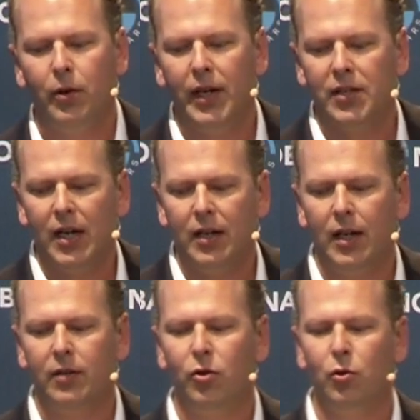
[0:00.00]
and Nissan,
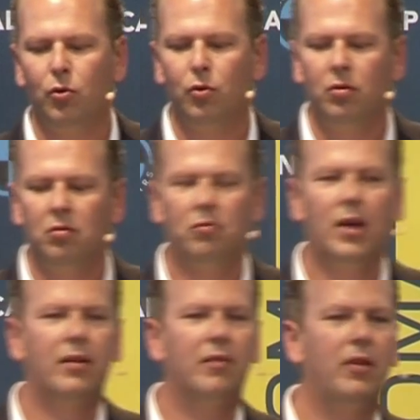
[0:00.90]
that do
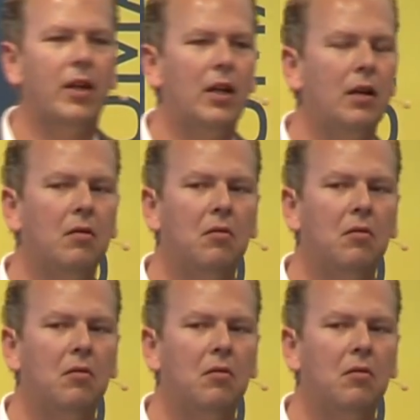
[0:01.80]
relatively